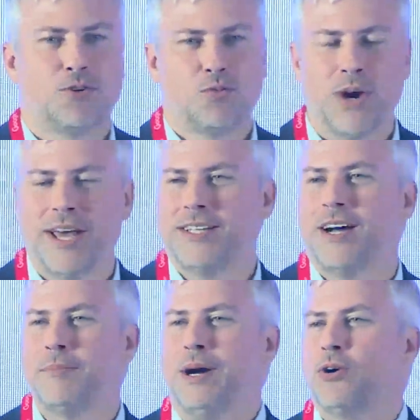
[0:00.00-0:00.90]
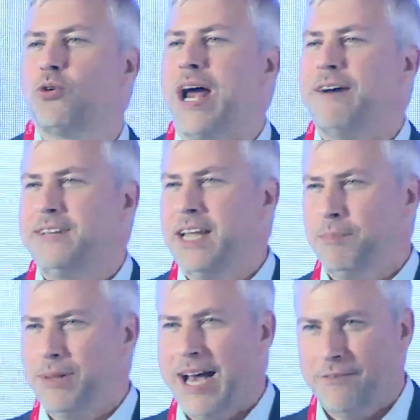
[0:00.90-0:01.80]
when I talk about graph data
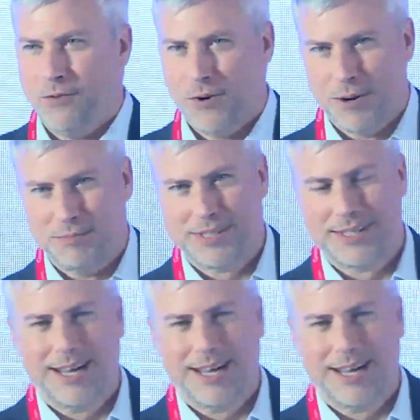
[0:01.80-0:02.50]
platforms,